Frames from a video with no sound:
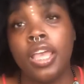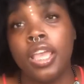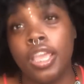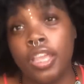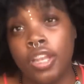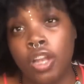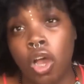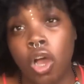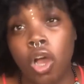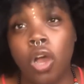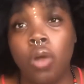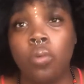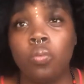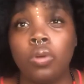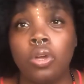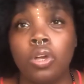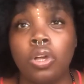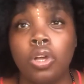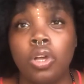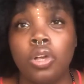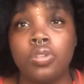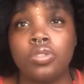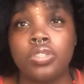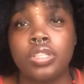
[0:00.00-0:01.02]
in all
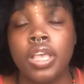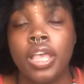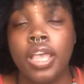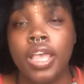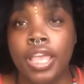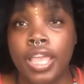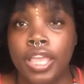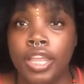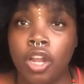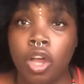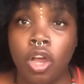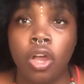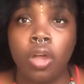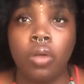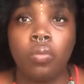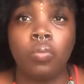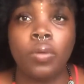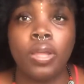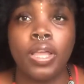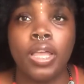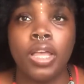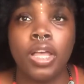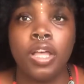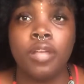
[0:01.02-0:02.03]
worlds, in all
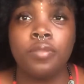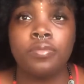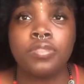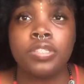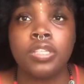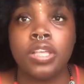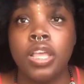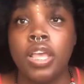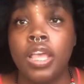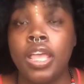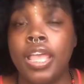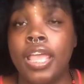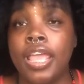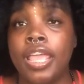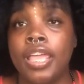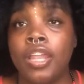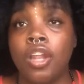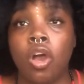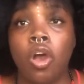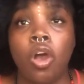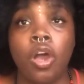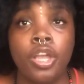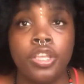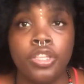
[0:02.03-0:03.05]
rounds, in
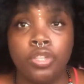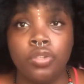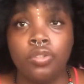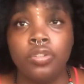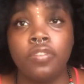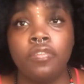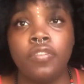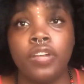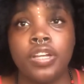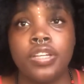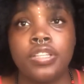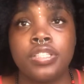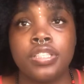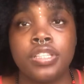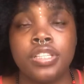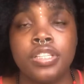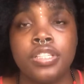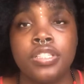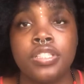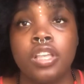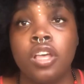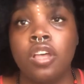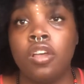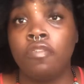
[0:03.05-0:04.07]
all
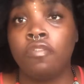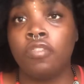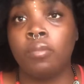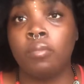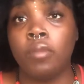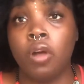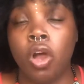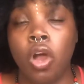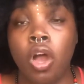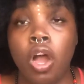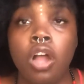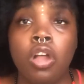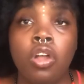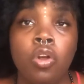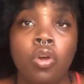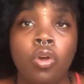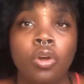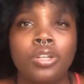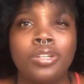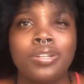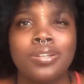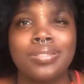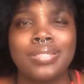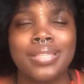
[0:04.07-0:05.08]
universes, from all
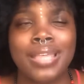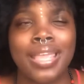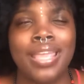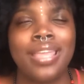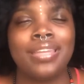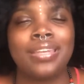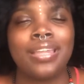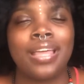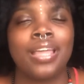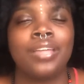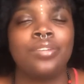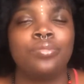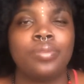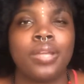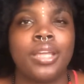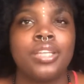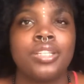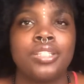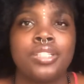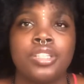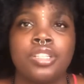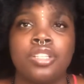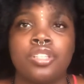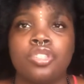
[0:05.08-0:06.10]
corners and
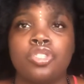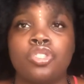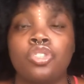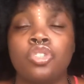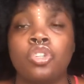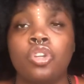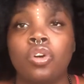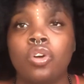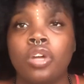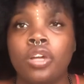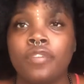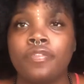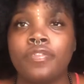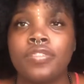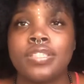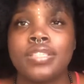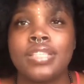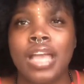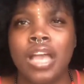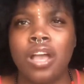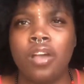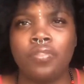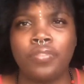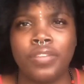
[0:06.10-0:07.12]
directions, north,
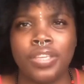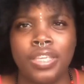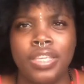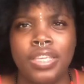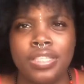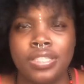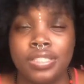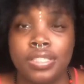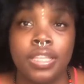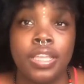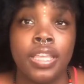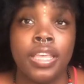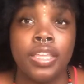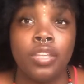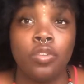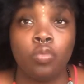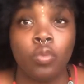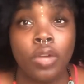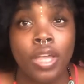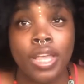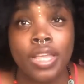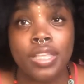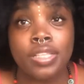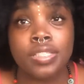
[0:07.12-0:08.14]
south, east, and
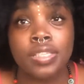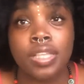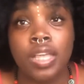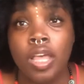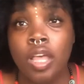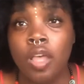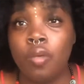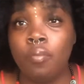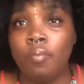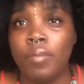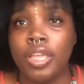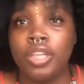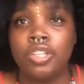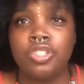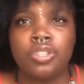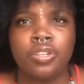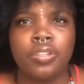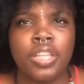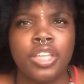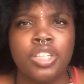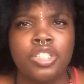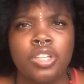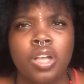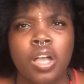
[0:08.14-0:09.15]
west. Make sure
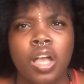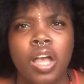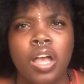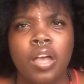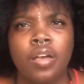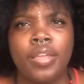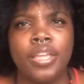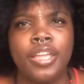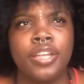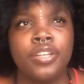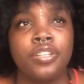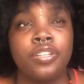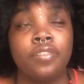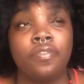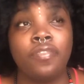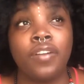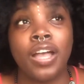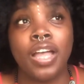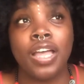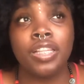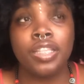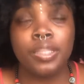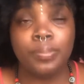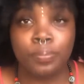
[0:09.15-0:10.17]
that y'all out here
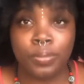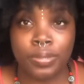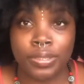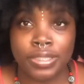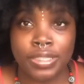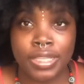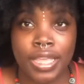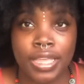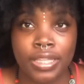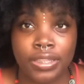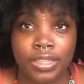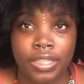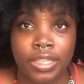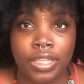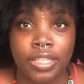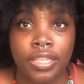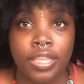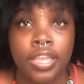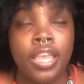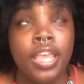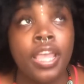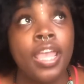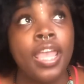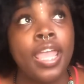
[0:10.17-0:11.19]
divinely protected
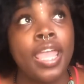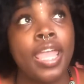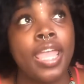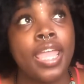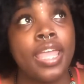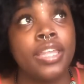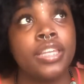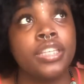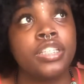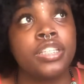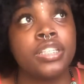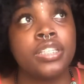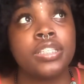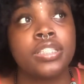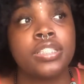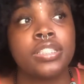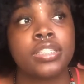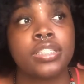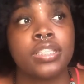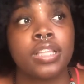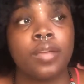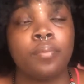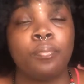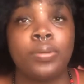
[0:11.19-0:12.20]
and just
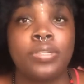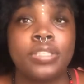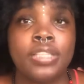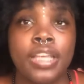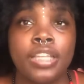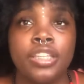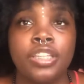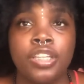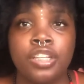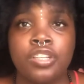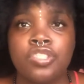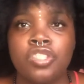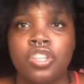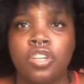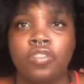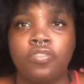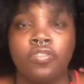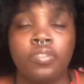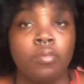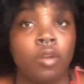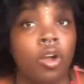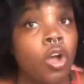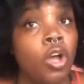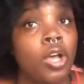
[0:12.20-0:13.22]
protecting yourself
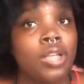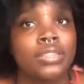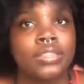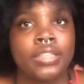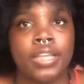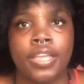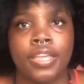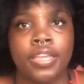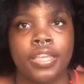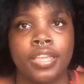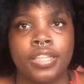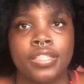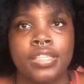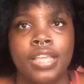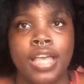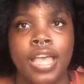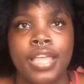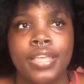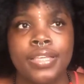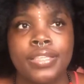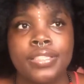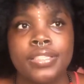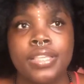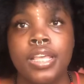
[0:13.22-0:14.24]
from all psychic
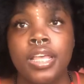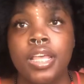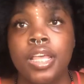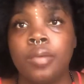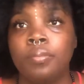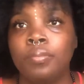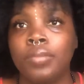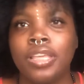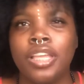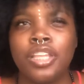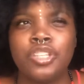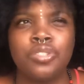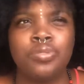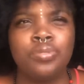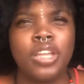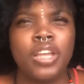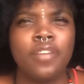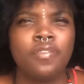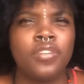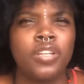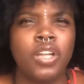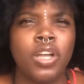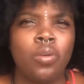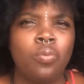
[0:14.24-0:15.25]
attacks because you
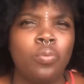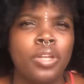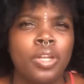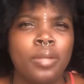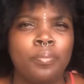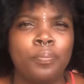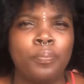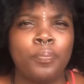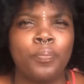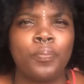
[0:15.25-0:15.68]
never know when an